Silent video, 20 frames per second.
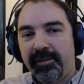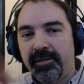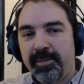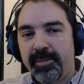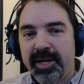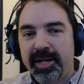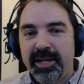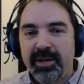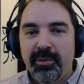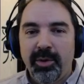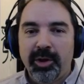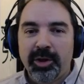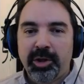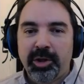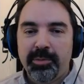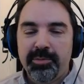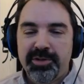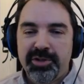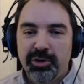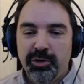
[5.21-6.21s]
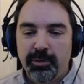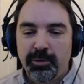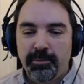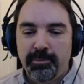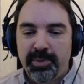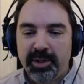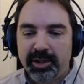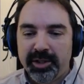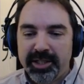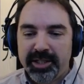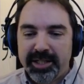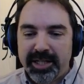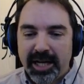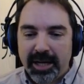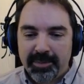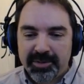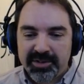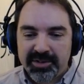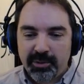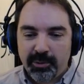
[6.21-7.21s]
everybody, welcome to Building
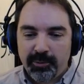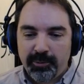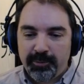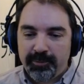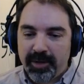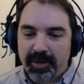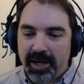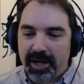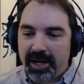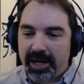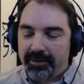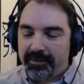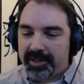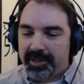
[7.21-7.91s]
Episode 5.